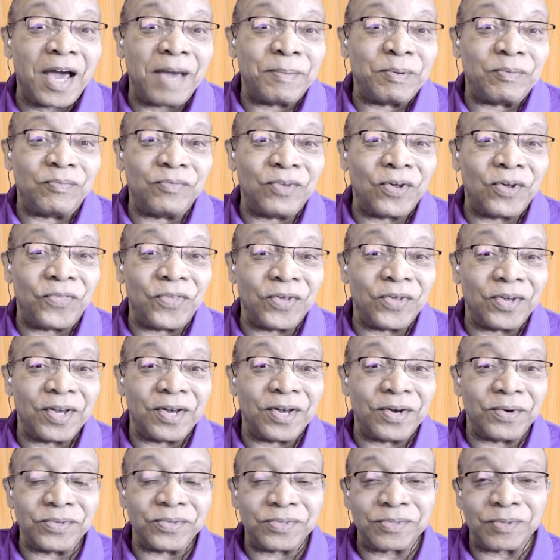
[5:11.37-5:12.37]
if nothing
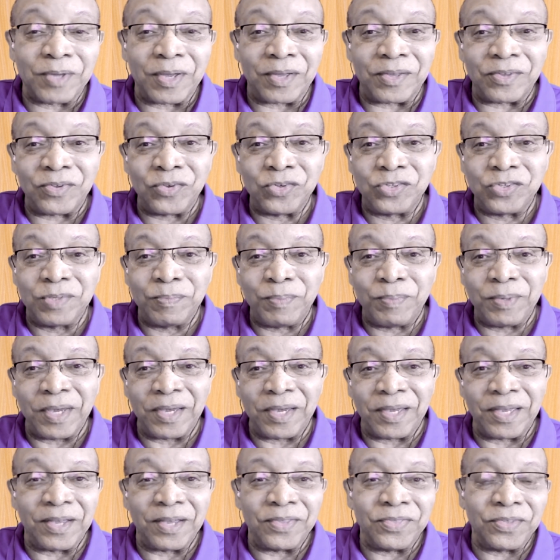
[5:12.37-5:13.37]
else. It used to be
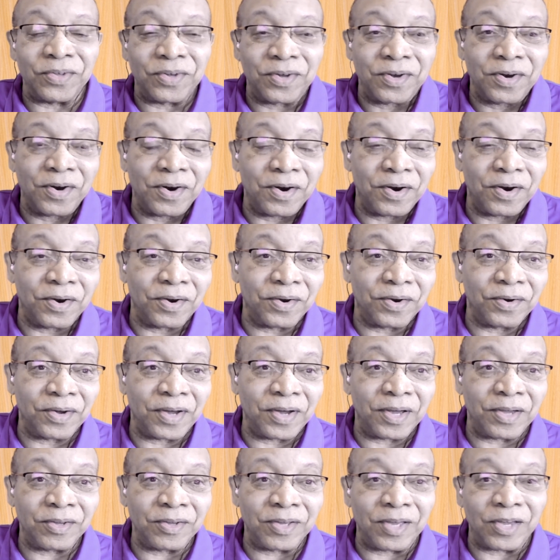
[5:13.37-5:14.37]
I get in the car,
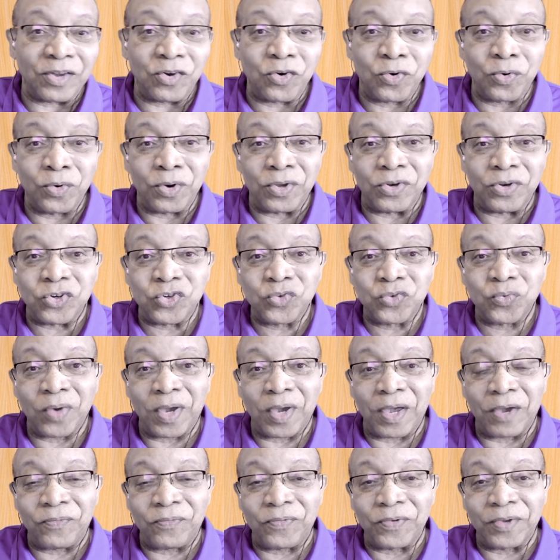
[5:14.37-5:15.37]
I get caught in
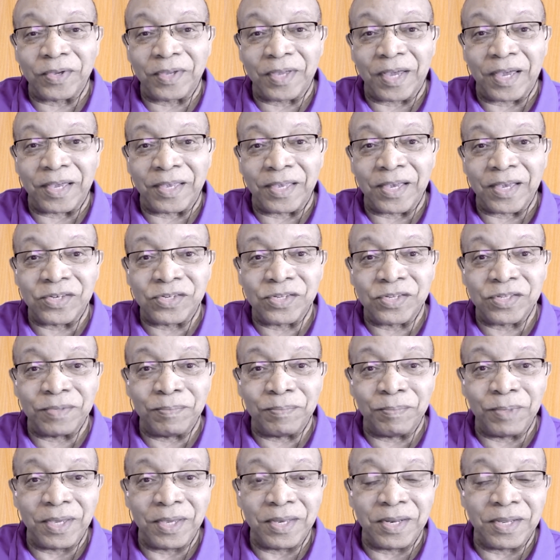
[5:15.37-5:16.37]
traffic, I get to the
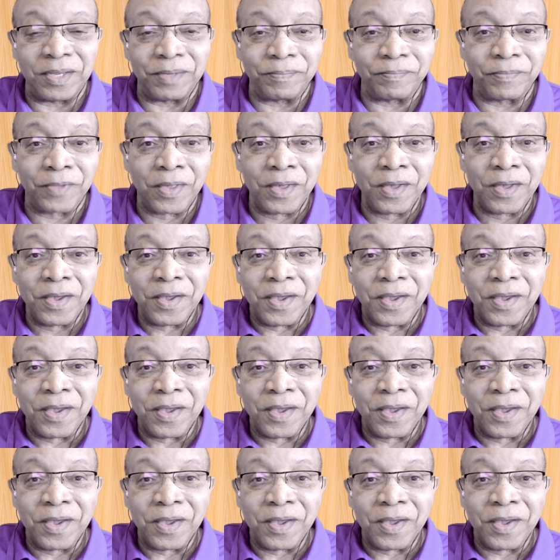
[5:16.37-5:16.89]
meeting.